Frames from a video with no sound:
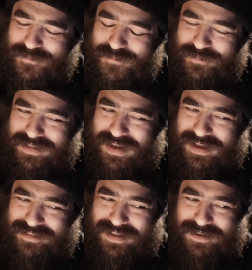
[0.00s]
Yeah,
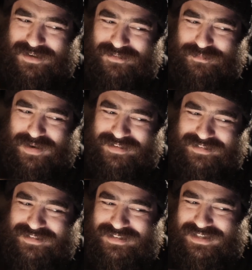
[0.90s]
it's that kind of
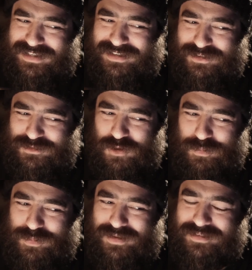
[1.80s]
Brexity
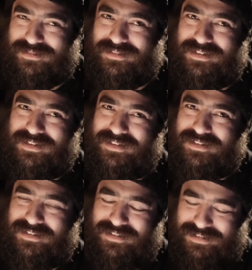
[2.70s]
utopia
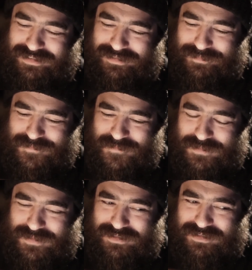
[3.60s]

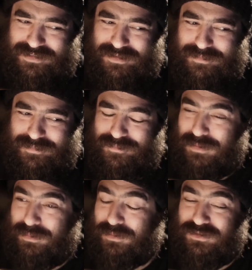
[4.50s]
that
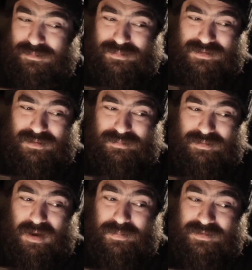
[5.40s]
people jumping
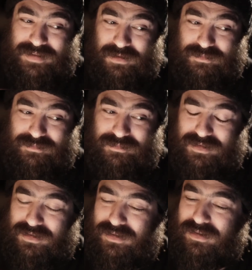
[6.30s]
up and down
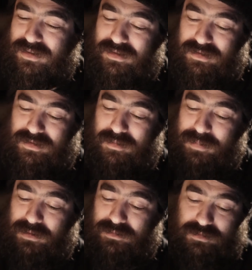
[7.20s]

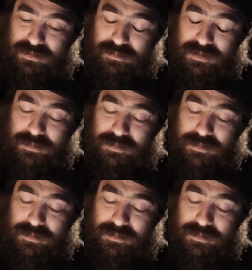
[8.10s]
about sometimes.